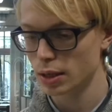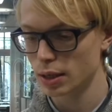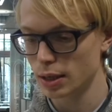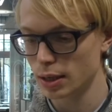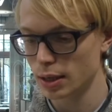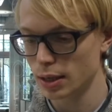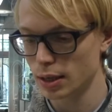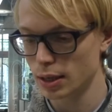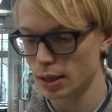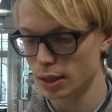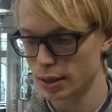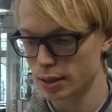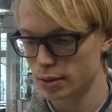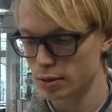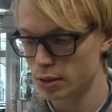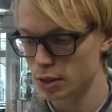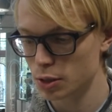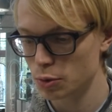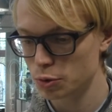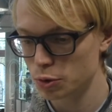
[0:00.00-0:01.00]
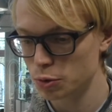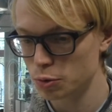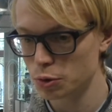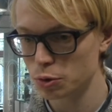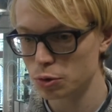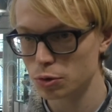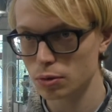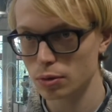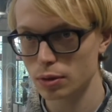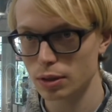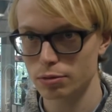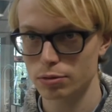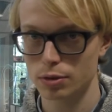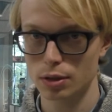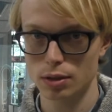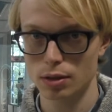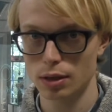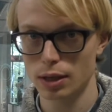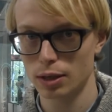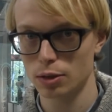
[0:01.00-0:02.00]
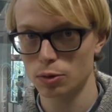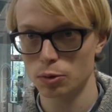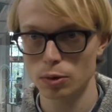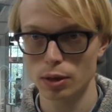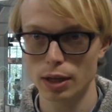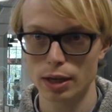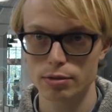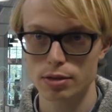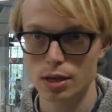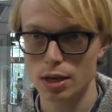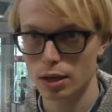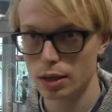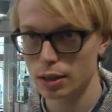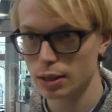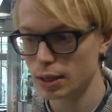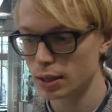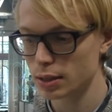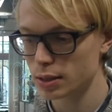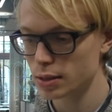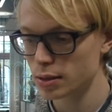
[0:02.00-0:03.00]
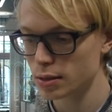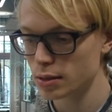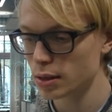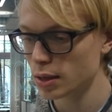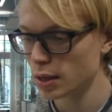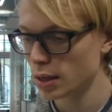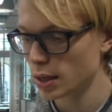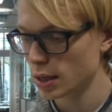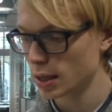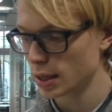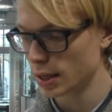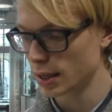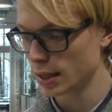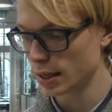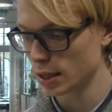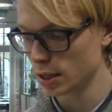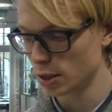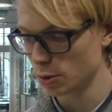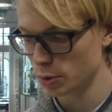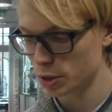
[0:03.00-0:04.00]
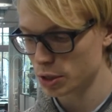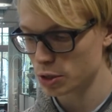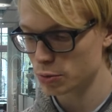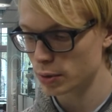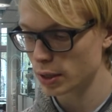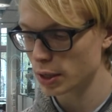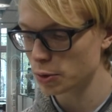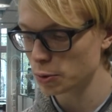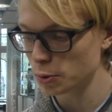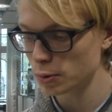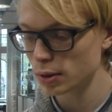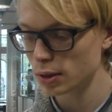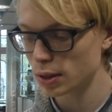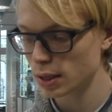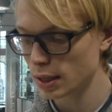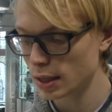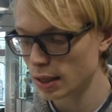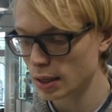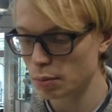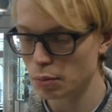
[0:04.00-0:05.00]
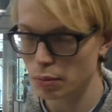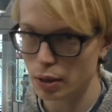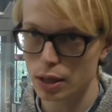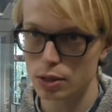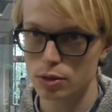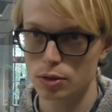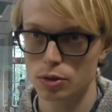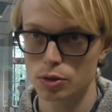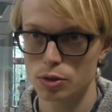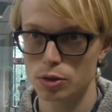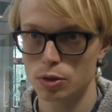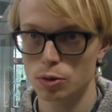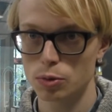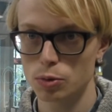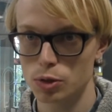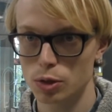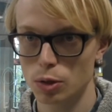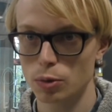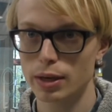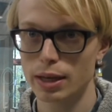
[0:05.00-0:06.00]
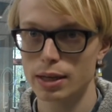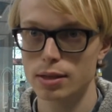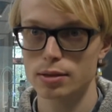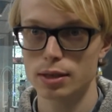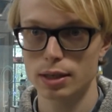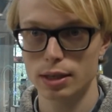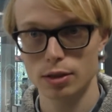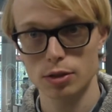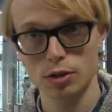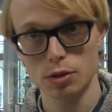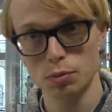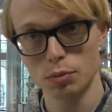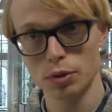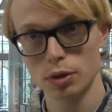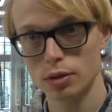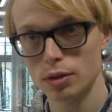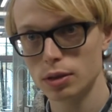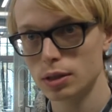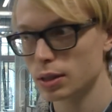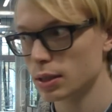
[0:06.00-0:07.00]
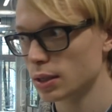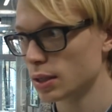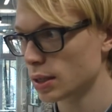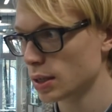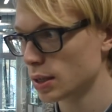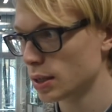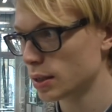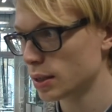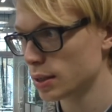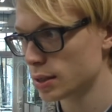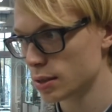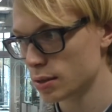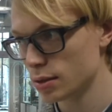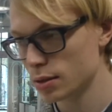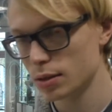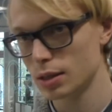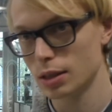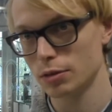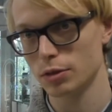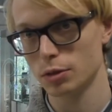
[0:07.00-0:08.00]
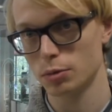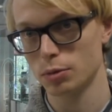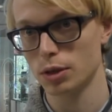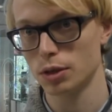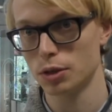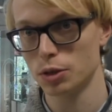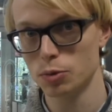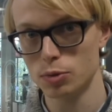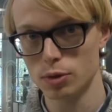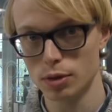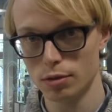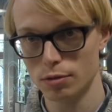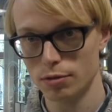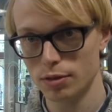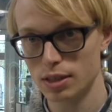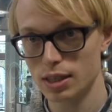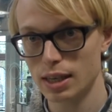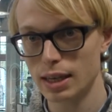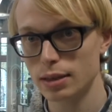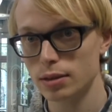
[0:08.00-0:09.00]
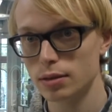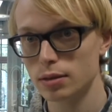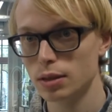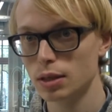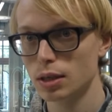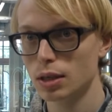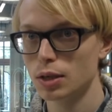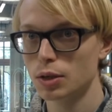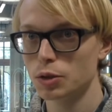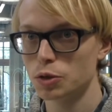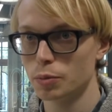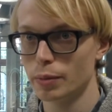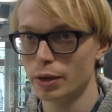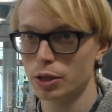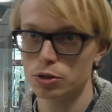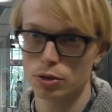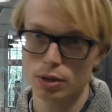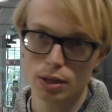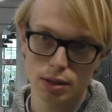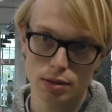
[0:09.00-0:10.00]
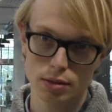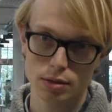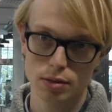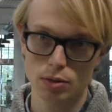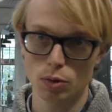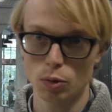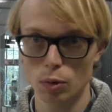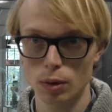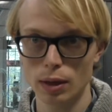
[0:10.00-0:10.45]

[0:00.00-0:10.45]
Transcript: It's CO2 neutral. They've done like a whole life cycle analysis, which is really cool. But it's also so dense that it doesn't burn. And this is the stuff that we're going to use on the facade to make sure that the whole